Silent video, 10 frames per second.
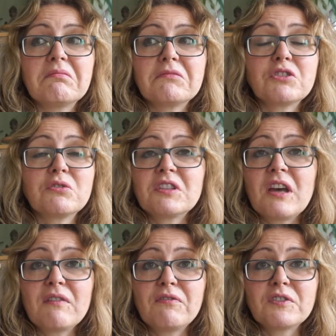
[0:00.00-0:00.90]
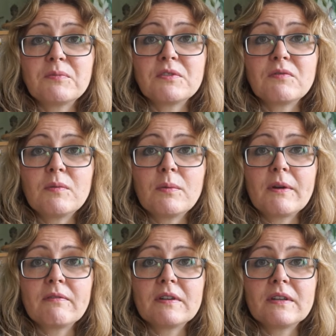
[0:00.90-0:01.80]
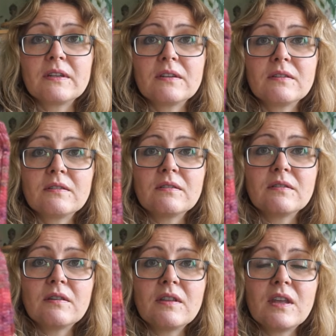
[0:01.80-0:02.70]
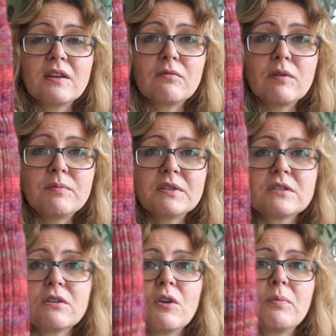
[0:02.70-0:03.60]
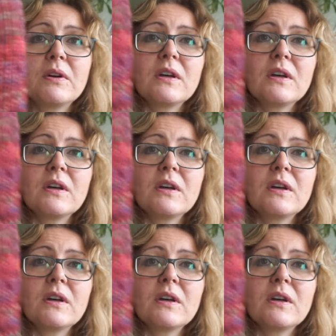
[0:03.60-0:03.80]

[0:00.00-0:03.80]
so it's half fisherman's rib apparently, and then a ribbed top.